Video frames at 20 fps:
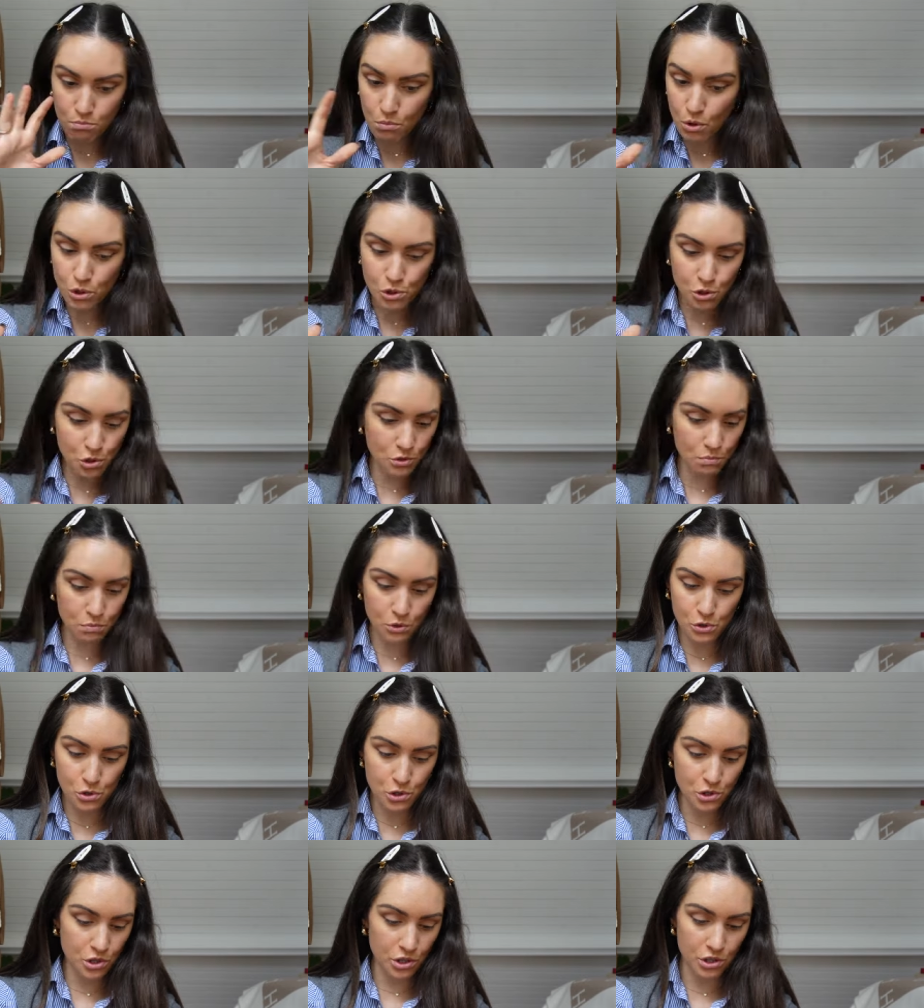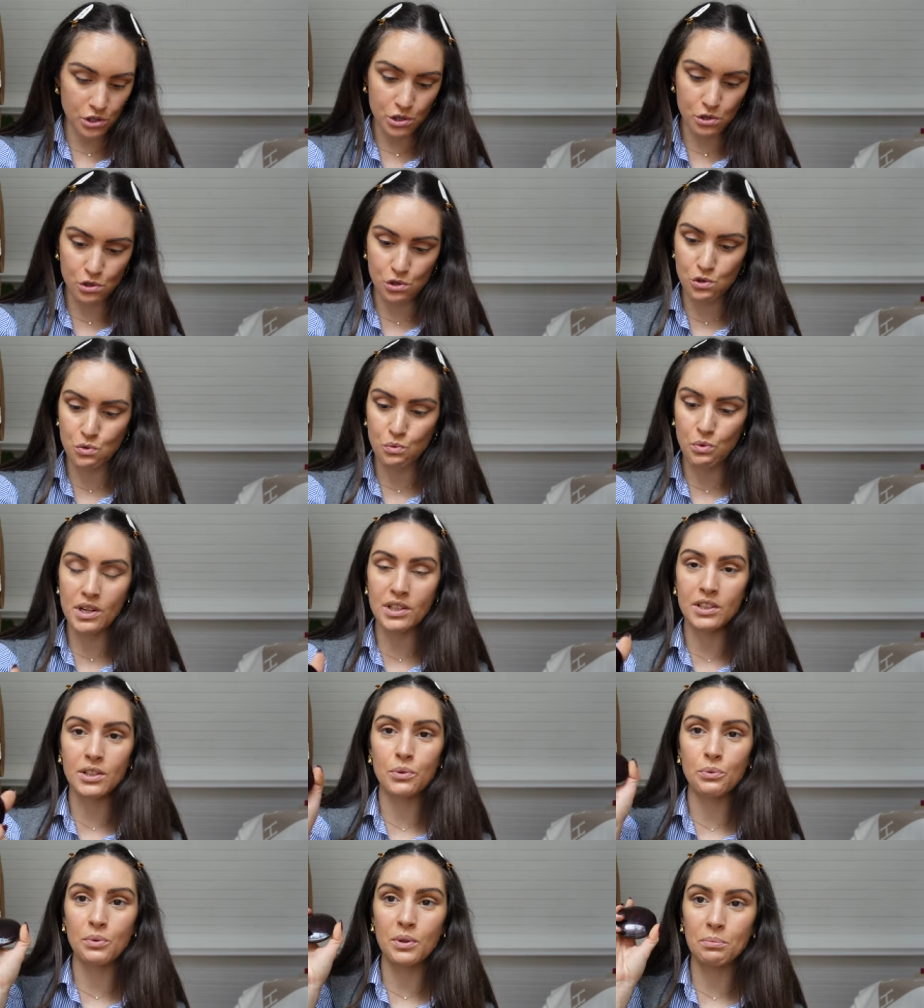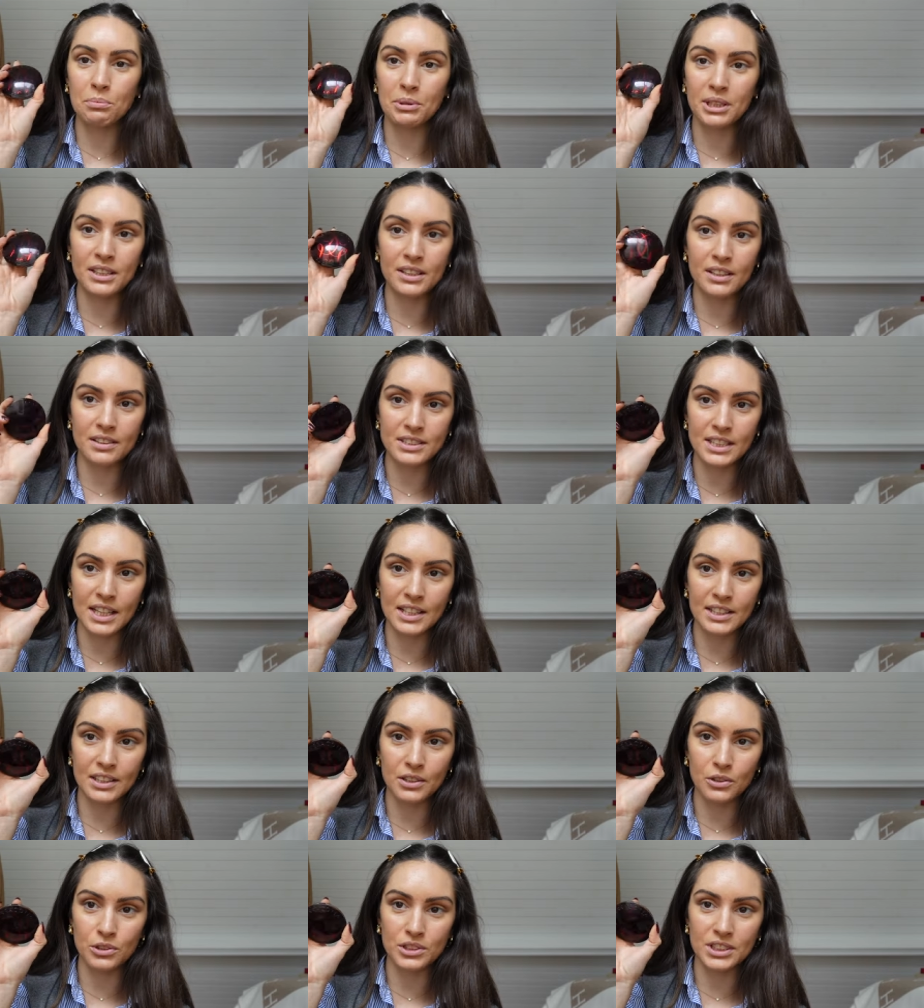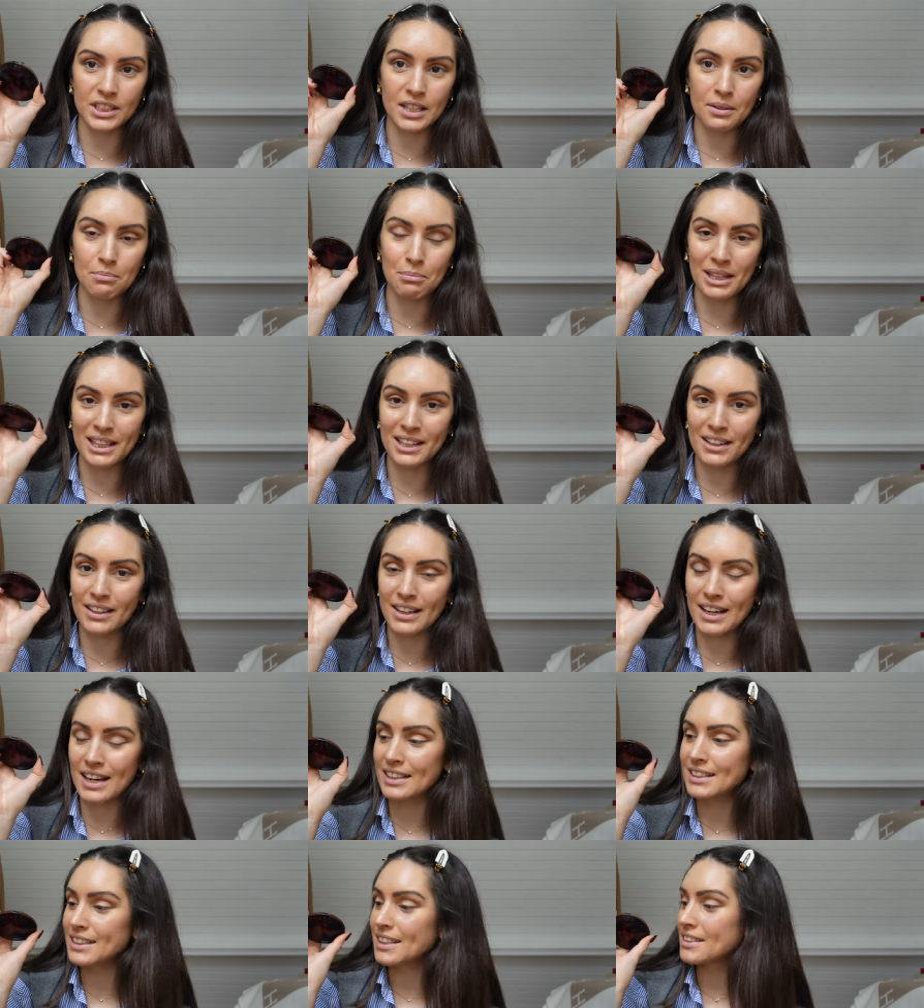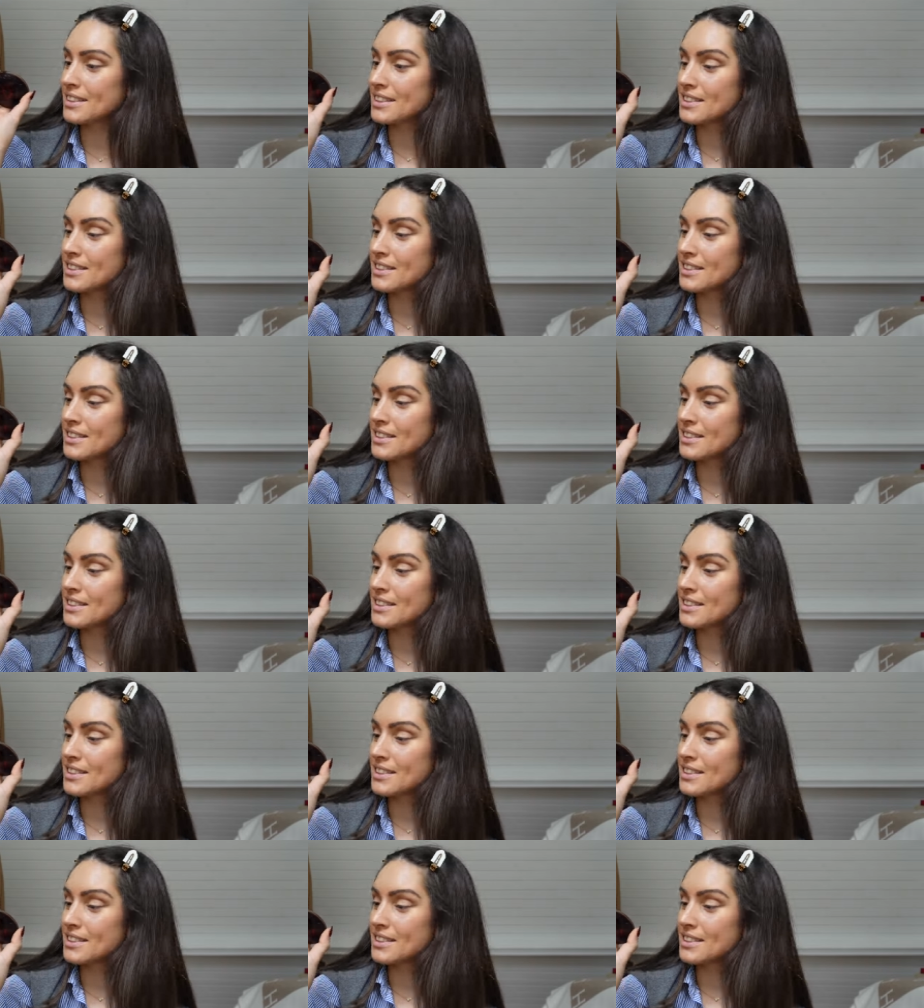Most, most used one will be Terracotta by Guerlain.